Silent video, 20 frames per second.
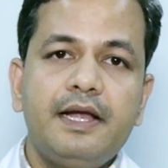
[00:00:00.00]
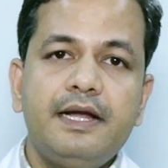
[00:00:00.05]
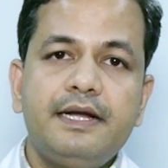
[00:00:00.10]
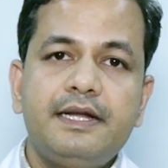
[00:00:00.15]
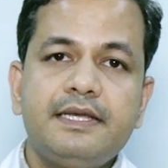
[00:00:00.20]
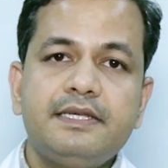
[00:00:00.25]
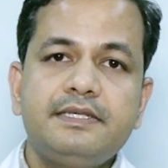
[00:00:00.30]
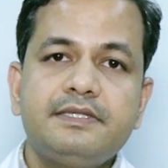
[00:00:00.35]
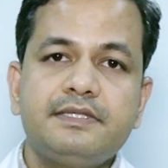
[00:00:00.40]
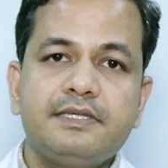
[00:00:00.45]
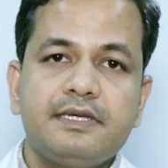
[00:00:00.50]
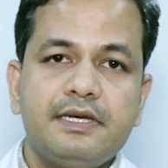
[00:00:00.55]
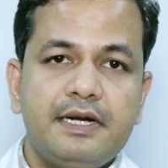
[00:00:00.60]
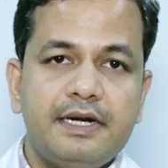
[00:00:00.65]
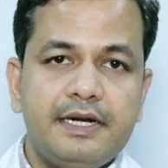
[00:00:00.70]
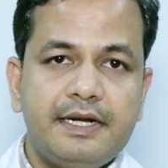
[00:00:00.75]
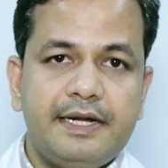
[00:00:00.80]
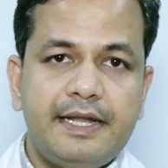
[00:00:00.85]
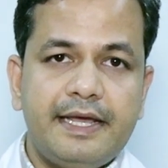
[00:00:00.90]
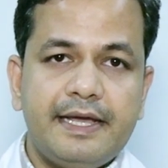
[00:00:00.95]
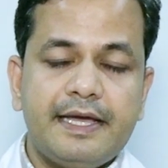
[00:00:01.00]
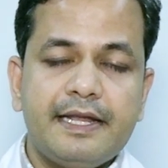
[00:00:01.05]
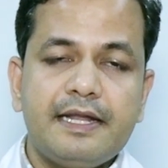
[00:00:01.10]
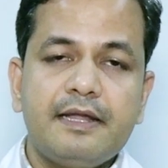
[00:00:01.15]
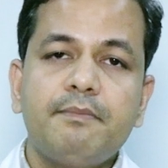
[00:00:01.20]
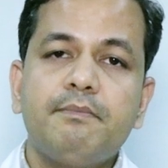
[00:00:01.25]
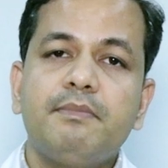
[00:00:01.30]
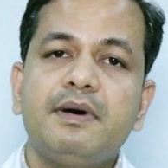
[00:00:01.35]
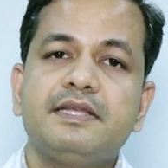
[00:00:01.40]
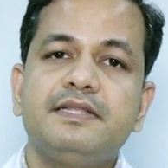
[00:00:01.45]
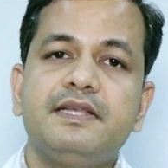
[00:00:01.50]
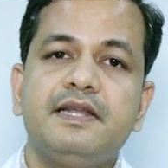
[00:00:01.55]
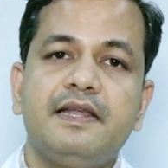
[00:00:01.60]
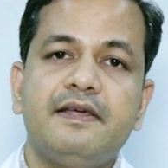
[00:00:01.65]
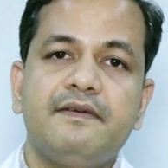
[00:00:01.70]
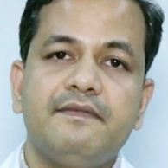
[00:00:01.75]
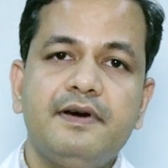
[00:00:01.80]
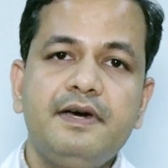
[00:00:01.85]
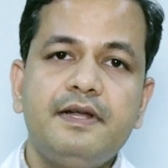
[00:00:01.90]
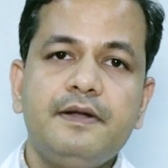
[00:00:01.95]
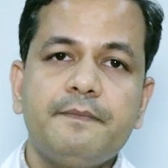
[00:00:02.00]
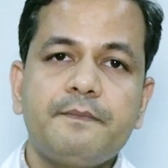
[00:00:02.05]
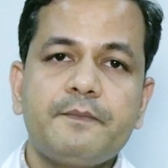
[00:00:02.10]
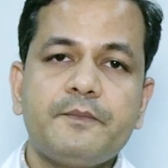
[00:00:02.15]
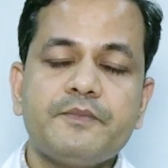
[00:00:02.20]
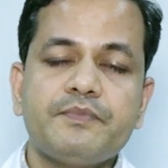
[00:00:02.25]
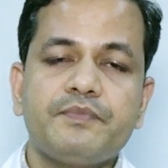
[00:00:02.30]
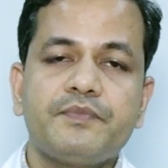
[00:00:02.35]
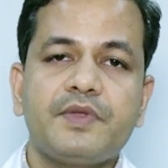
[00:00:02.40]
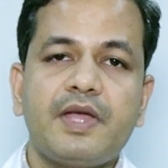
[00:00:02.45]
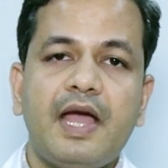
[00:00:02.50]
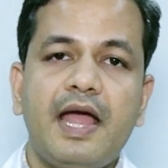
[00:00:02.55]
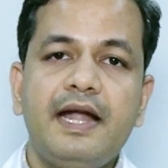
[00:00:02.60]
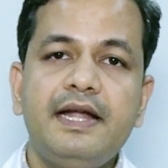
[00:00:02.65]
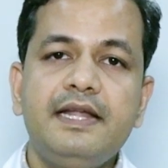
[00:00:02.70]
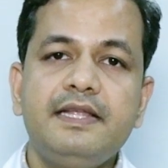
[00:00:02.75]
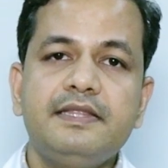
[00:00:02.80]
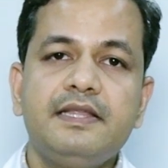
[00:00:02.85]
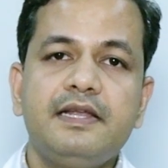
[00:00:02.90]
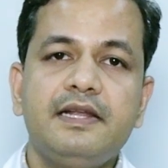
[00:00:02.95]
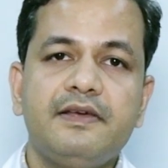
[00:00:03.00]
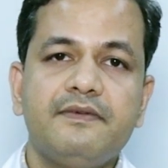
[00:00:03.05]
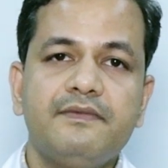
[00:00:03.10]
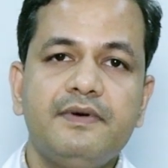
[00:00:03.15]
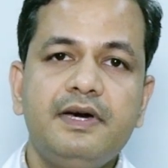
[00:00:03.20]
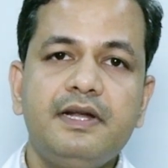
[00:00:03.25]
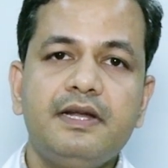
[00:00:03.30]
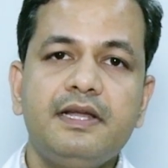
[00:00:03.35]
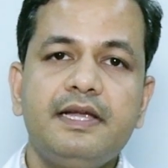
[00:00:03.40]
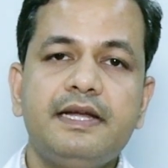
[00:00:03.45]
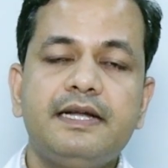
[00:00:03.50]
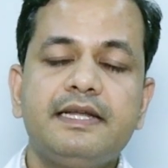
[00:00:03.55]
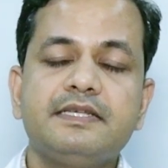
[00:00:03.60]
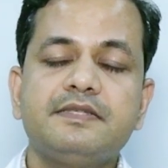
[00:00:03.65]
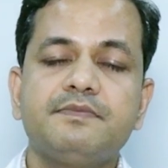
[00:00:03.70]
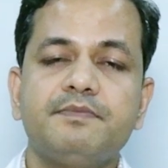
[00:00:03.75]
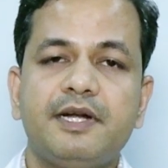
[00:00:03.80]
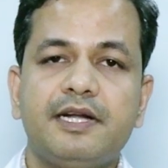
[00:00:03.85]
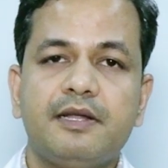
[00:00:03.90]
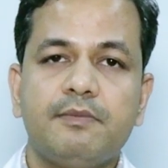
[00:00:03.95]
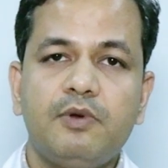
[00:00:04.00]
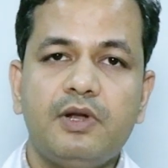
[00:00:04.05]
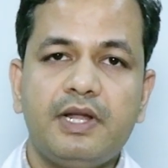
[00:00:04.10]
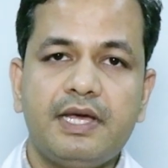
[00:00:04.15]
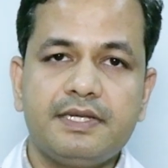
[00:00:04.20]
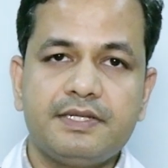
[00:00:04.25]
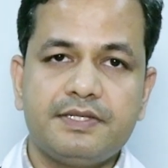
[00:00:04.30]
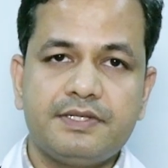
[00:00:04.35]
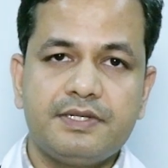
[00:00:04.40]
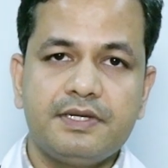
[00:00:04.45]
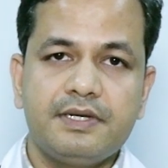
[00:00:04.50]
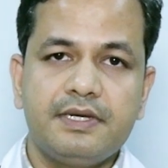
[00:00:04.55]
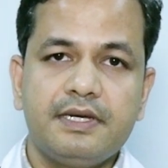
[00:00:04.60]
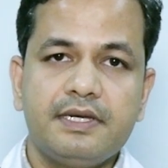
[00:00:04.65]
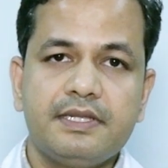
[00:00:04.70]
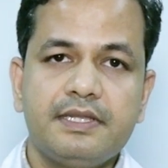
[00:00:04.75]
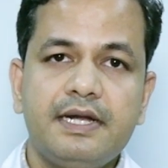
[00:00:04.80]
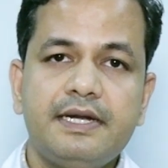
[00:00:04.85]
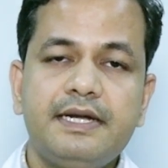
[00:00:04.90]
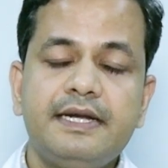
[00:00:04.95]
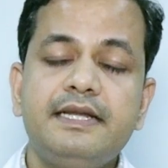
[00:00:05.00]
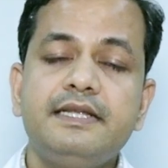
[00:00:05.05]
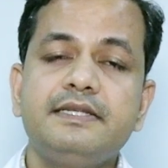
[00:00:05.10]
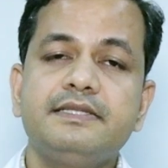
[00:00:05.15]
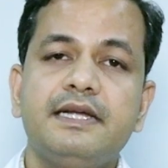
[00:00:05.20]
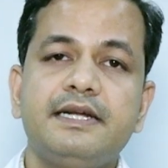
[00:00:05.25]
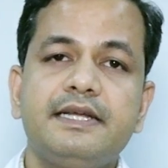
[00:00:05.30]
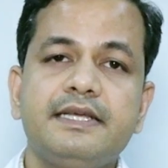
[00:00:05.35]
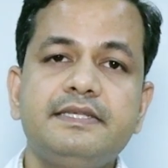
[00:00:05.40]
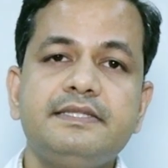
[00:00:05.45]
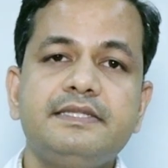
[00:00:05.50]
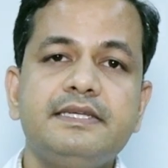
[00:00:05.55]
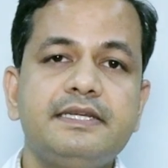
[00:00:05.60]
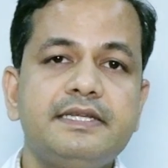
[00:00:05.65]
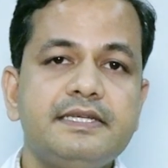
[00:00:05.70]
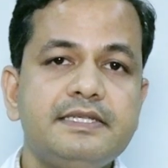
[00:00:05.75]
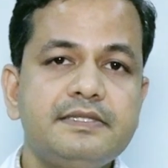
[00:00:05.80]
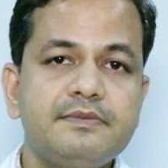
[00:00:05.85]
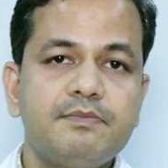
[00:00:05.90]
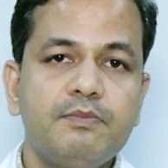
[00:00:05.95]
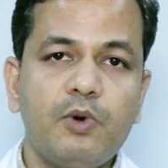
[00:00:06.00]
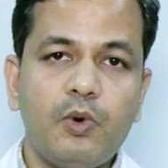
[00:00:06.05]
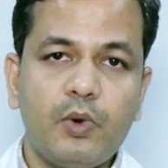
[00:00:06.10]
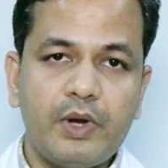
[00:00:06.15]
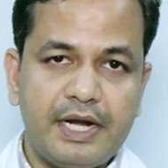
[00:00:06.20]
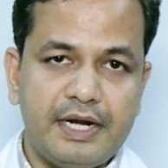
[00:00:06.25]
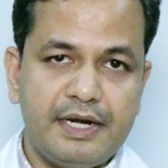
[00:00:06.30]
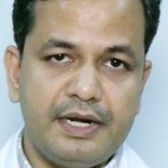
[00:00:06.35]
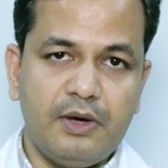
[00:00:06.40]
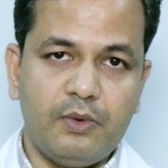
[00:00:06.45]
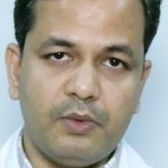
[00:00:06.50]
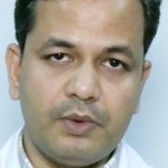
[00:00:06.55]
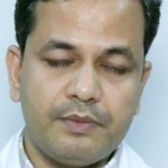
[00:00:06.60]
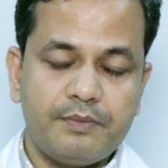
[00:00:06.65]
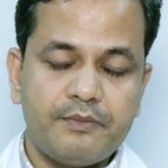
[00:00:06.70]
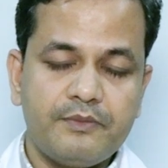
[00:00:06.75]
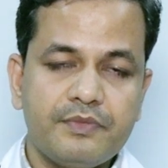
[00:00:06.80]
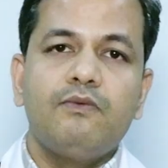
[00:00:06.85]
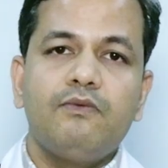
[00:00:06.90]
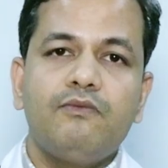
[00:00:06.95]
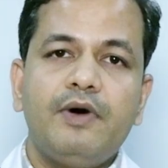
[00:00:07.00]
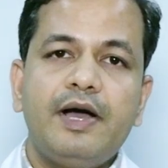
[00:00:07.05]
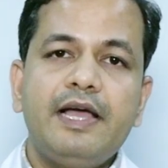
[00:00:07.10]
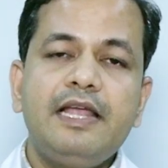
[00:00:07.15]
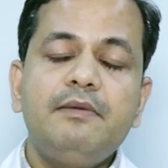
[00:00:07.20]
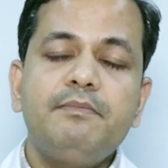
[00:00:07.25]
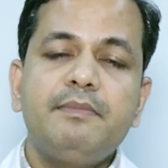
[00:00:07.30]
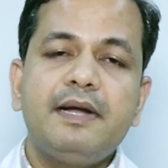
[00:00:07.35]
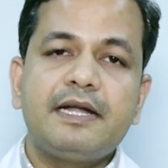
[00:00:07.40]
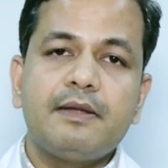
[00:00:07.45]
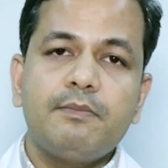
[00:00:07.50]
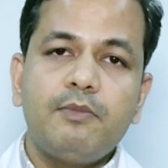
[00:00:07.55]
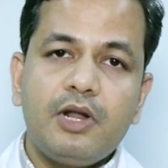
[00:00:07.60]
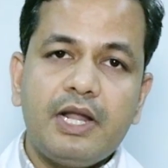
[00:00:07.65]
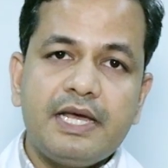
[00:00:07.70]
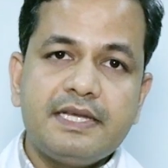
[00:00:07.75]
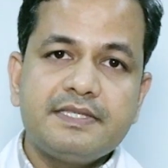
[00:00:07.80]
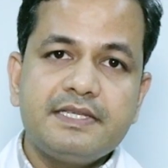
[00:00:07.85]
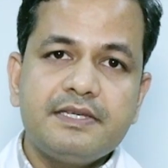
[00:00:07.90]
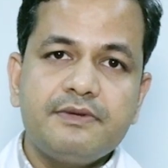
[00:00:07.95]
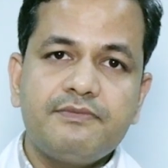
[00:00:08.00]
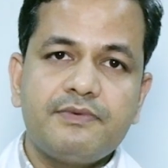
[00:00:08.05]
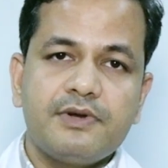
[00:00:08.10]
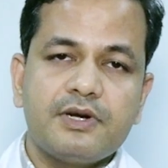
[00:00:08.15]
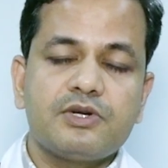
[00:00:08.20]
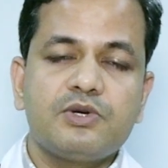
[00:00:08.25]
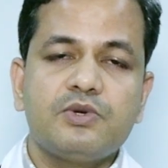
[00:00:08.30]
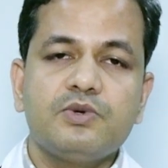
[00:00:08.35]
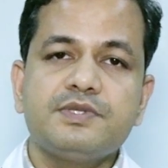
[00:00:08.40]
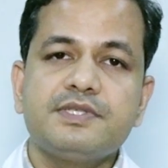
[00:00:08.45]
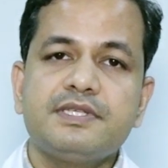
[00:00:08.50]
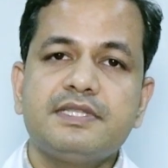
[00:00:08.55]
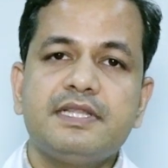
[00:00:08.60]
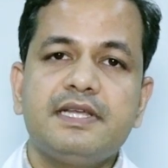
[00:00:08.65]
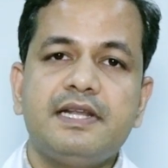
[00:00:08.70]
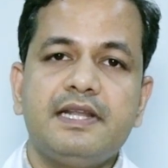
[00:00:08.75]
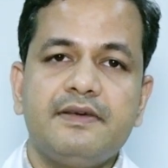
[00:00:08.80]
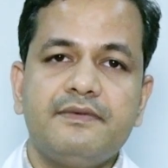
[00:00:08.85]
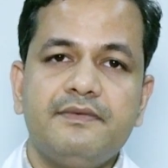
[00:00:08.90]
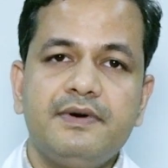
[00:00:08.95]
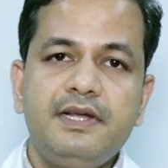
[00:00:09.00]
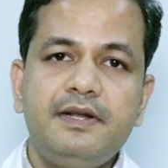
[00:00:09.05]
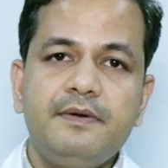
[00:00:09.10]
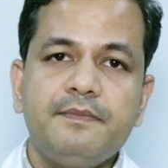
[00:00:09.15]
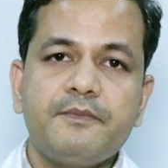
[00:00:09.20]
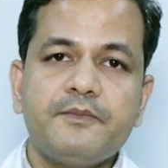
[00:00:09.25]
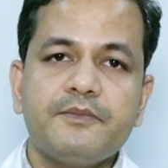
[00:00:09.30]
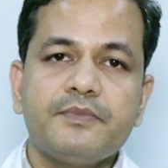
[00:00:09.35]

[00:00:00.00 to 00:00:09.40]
it is taken up by the liver, and in the liver, it is metabolized. That is, it is broken down. While metabolizing fructose in the liver,